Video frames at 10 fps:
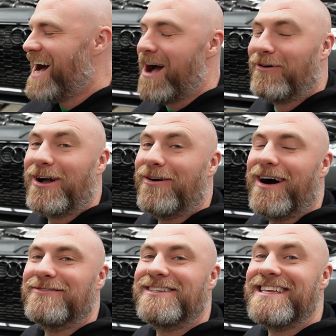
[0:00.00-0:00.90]
I will go
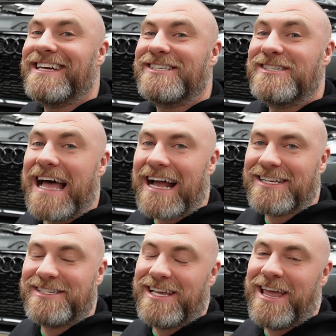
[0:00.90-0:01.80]
out to the
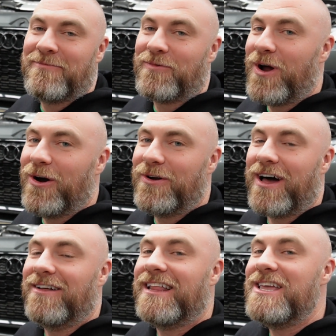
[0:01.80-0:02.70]
exact same road.
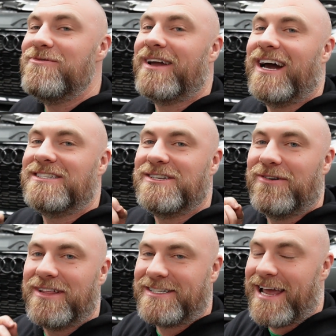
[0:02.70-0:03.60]
I'll let you guys know
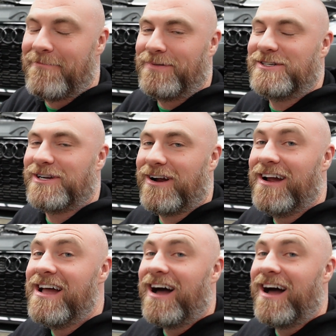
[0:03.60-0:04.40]
the temperature.